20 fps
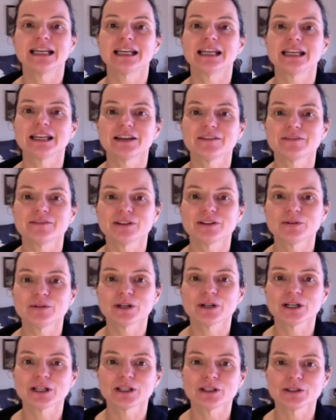If you
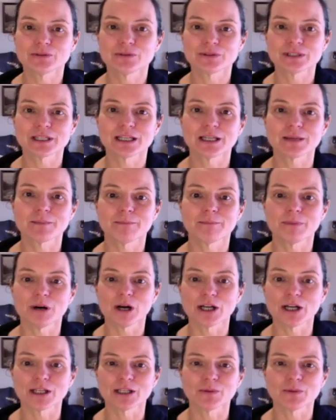are using
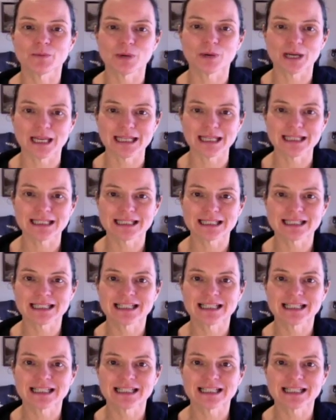body weight,